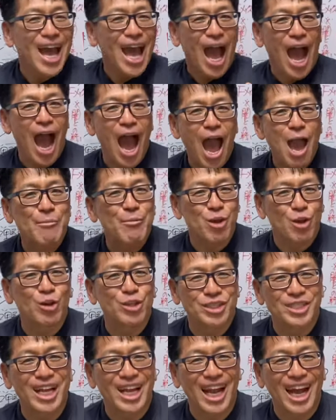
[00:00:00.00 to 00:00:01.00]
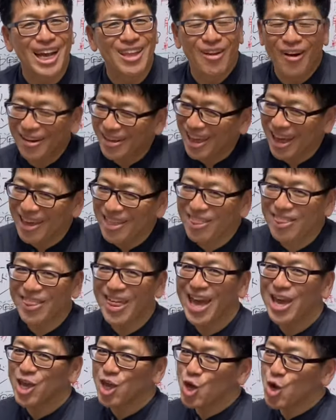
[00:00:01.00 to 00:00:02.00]
I'm Hiroshi Nakano. Okay,
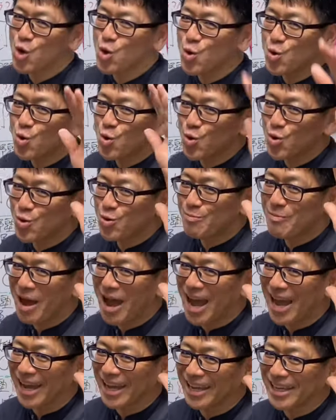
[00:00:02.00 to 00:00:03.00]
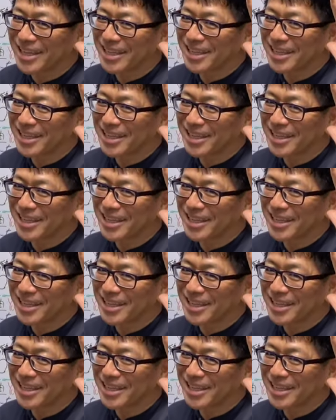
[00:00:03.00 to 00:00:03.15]
thank you. Bye.